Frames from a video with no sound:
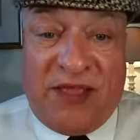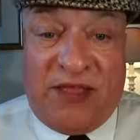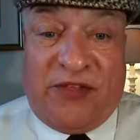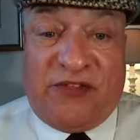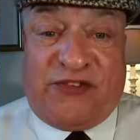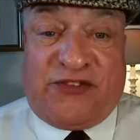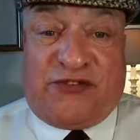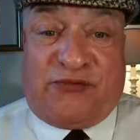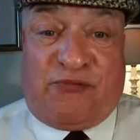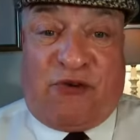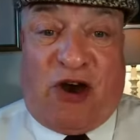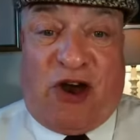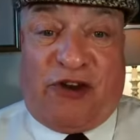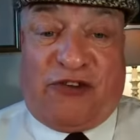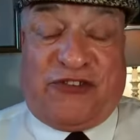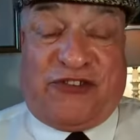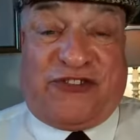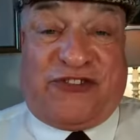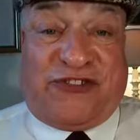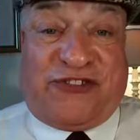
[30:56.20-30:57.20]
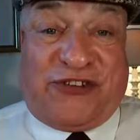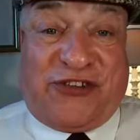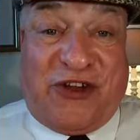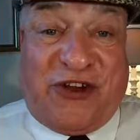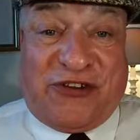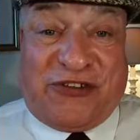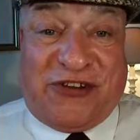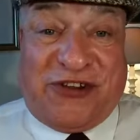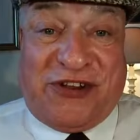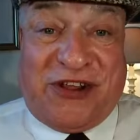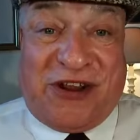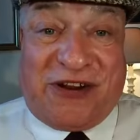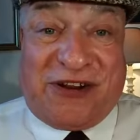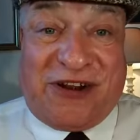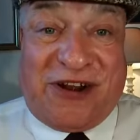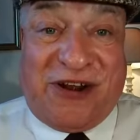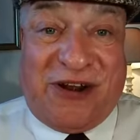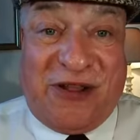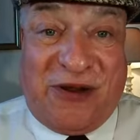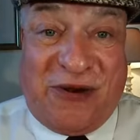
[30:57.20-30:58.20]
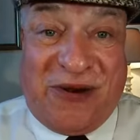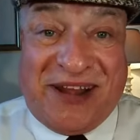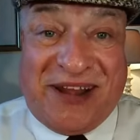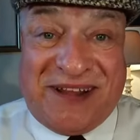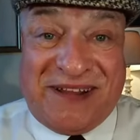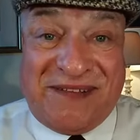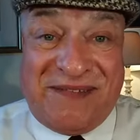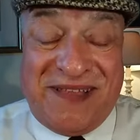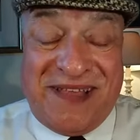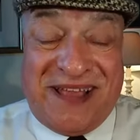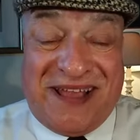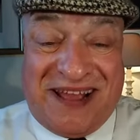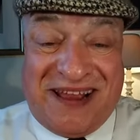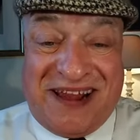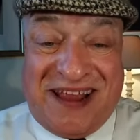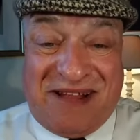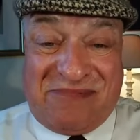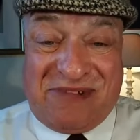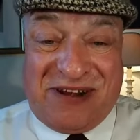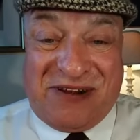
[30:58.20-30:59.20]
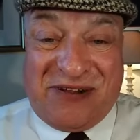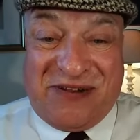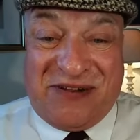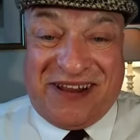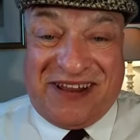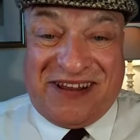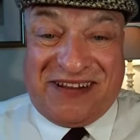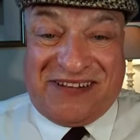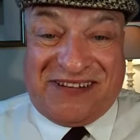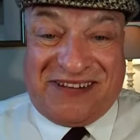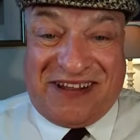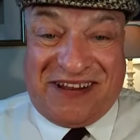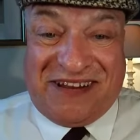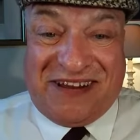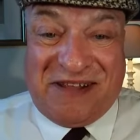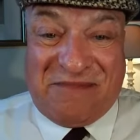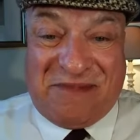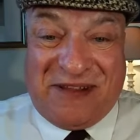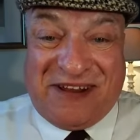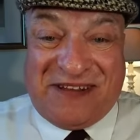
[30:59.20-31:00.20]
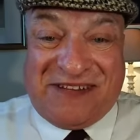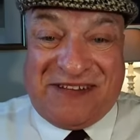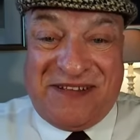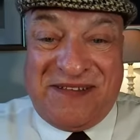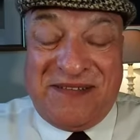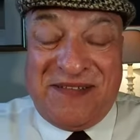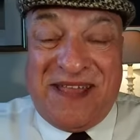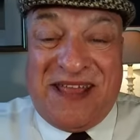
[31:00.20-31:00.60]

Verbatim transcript: Swart Scotty, you're glowing. I am glowing a tiny bit.